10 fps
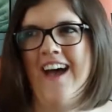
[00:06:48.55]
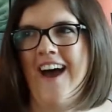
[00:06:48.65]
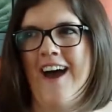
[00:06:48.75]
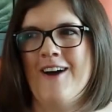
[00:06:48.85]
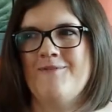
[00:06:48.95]

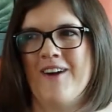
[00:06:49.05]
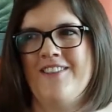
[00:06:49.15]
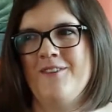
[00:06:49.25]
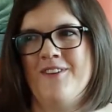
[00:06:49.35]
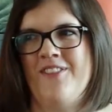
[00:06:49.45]
I
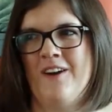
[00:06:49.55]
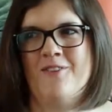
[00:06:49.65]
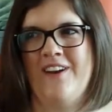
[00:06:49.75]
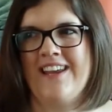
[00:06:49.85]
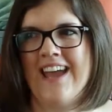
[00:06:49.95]
think with that
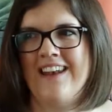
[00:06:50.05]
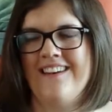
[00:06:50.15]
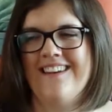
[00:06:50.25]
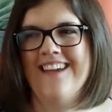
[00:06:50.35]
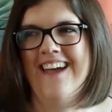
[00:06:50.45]
one
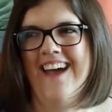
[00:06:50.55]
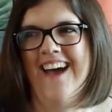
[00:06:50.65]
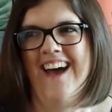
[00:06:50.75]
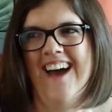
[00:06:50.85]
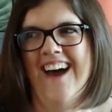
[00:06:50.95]
again,
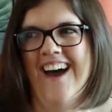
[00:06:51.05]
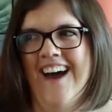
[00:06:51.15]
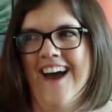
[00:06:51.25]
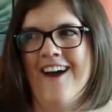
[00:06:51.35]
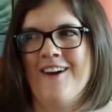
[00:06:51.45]

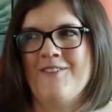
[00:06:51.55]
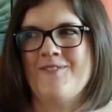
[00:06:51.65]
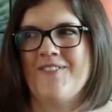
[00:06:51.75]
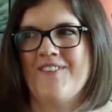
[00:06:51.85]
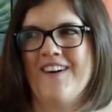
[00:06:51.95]

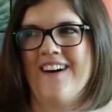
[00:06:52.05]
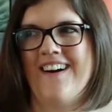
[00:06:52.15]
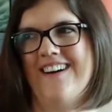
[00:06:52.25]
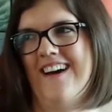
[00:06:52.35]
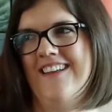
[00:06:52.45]

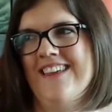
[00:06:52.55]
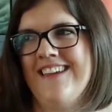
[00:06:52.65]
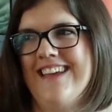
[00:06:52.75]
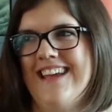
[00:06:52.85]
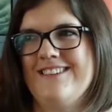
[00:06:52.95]
I
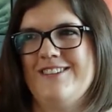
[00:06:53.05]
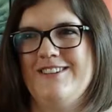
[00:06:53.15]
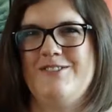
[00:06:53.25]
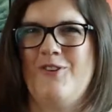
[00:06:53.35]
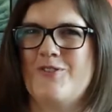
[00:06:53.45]
think
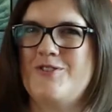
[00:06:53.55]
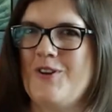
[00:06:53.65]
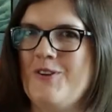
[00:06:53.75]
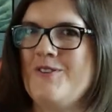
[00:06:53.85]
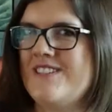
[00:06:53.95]
it's not
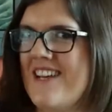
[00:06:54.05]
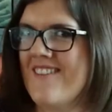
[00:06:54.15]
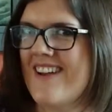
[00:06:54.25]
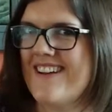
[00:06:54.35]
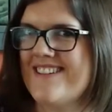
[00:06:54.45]
too
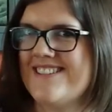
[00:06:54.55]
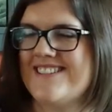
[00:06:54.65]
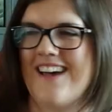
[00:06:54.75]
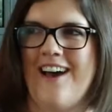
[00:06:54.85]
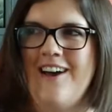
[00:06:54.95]
serious
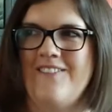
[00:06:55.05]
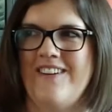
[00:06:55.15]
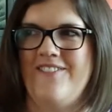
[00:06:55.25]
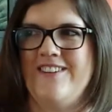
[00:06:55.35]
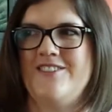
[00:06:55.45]

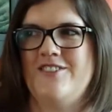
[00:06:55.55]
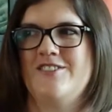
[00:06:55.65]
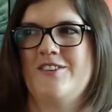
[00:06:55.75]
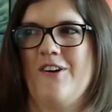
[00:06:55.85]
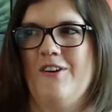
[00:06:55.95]
if it's
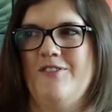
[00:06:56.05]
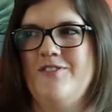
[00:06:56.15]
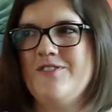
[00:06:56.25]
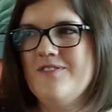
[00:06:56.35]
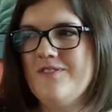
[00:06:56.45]
just kind of
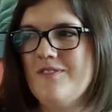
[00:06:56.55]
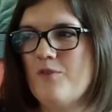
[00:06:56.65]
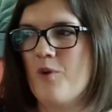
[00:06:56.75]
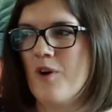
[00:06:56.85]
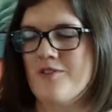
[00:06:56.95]

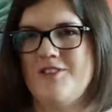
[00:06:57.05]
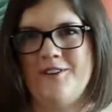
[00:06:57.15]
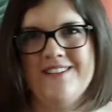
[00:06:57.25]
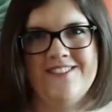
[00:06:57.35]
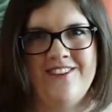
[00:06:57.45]
one or two
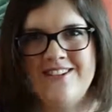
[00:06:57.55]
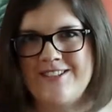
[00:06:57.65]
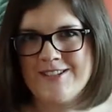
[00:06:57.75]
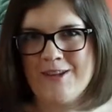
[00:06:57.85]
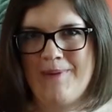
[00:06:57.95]

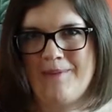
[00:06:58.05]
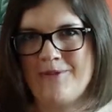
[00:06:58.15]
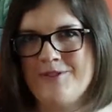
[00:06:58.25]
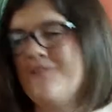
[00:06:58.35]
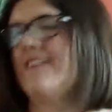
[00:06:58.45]
interventions that people
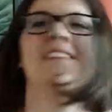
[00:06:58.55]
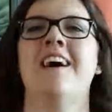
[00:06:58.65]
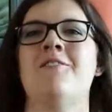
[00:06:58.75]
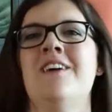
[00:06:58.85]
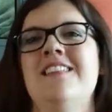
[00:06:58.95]
are doing
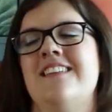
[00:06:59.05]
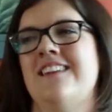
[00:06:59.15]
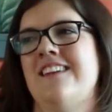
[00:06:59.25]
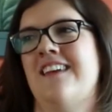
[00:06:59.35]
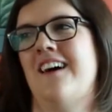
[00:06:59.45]
that with,
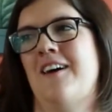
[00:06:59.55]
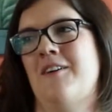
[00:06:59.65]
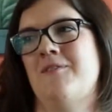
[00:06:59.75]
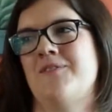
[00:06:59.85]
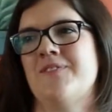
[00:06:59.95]
and
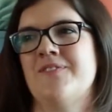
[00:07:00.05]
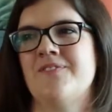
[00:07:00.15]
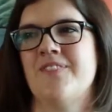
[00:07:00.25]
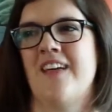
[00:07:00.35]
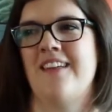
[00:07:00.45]

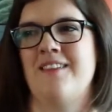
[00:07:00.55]
I